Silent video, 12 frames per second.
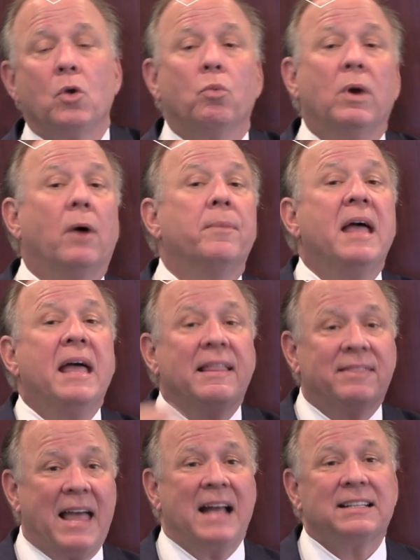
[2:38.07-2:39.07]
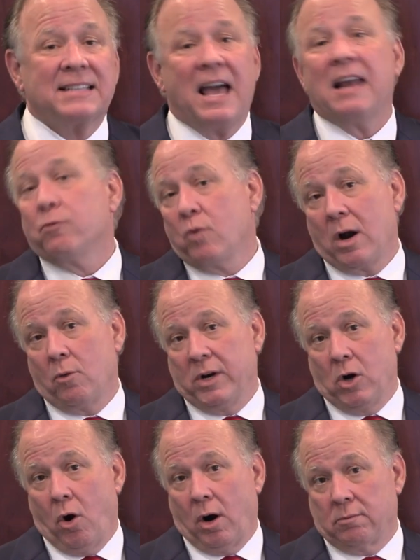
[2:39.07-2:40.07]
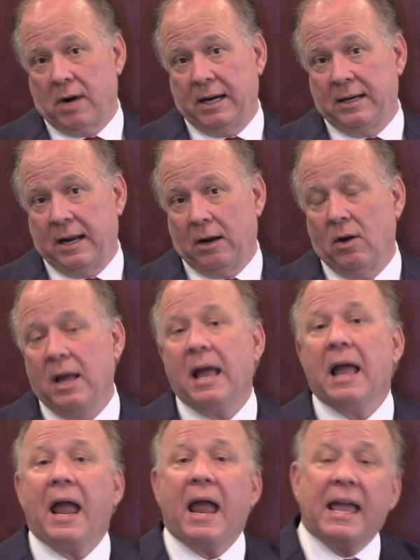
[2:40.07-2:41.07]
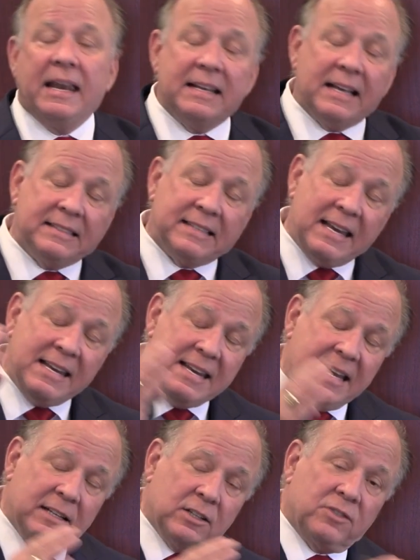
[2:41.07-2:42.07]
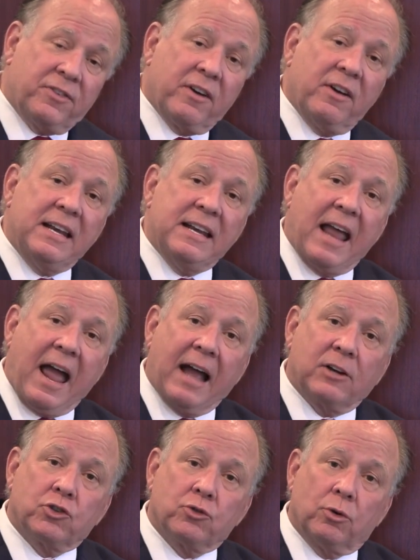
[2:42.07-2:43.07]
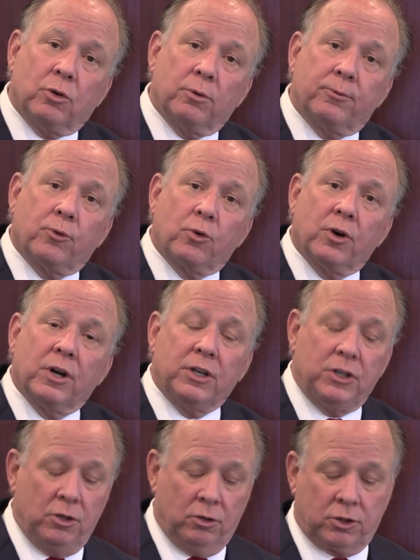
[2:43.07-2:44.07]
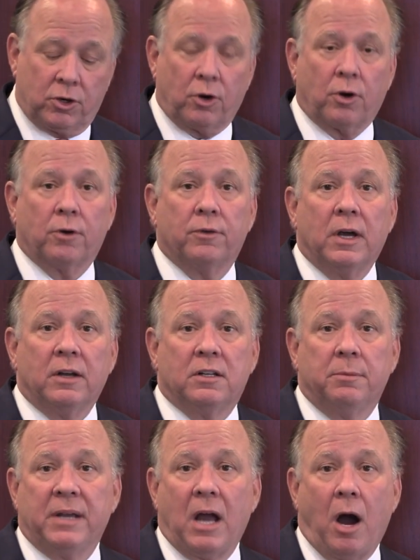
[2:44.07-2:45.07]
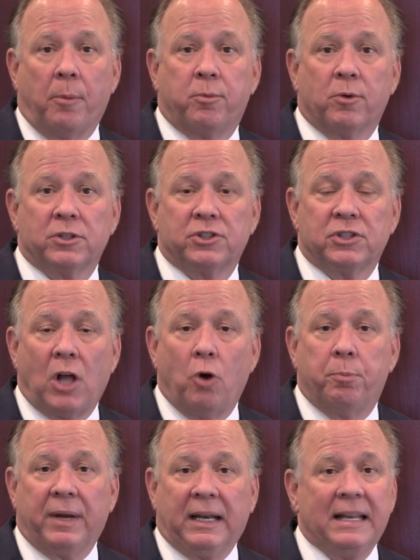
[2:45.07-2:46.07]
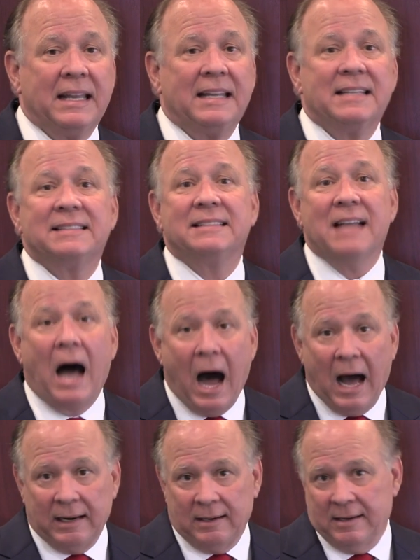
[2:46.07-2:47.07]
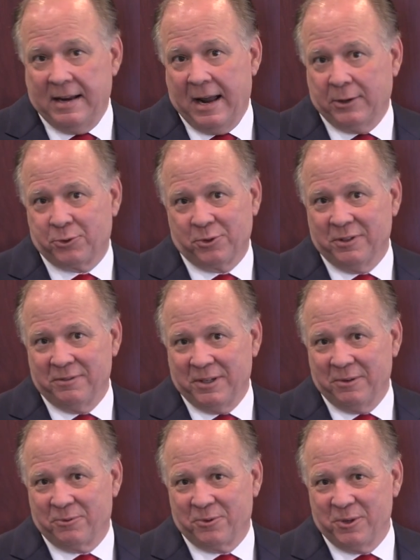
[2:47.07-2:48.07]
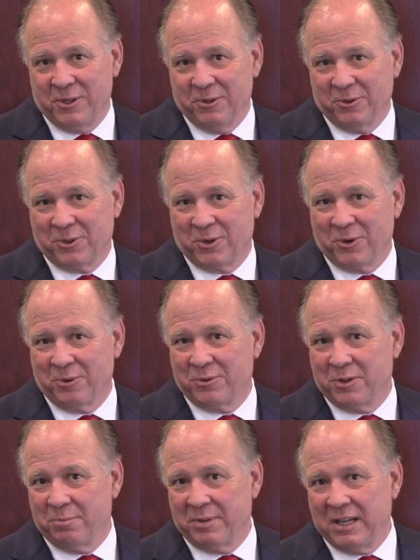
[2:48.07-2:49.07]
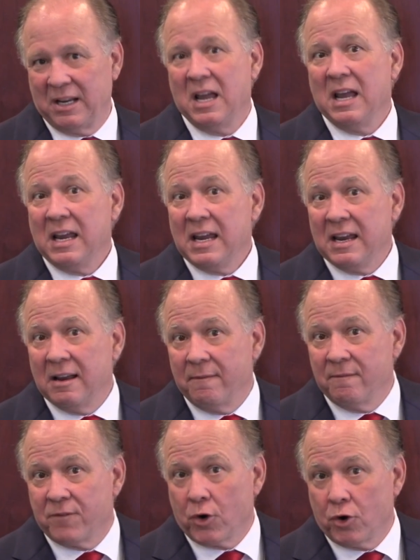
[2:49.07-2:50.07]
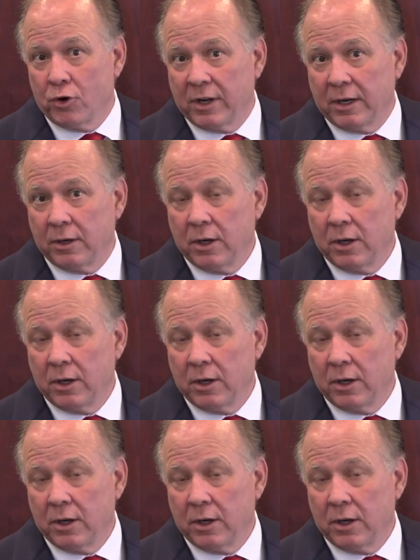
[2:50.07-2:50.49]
Well, that's kind of where we are right now. It is very natural for a yield curve to be upward sloping. It is not a natural event for a yield curve to be inverted.